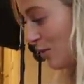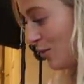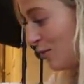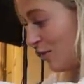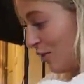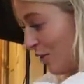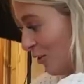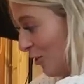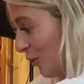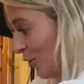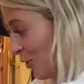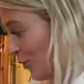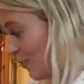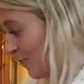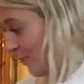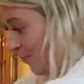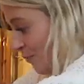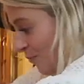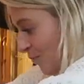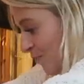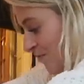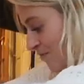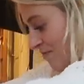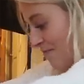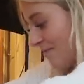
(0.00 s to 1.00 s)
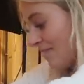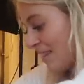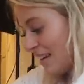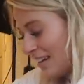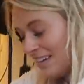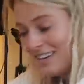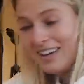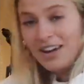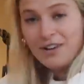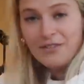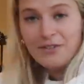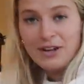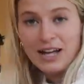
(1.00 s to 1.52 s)
the floor.
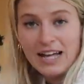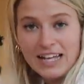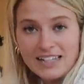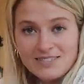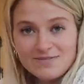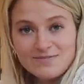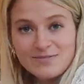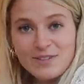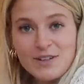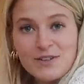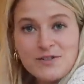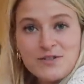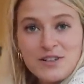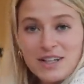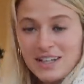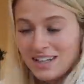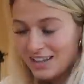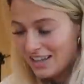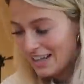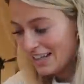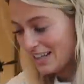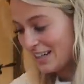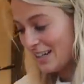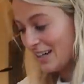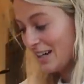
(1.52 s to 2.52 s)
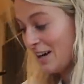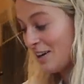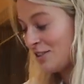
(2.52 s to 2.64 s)
Love it. I feel like a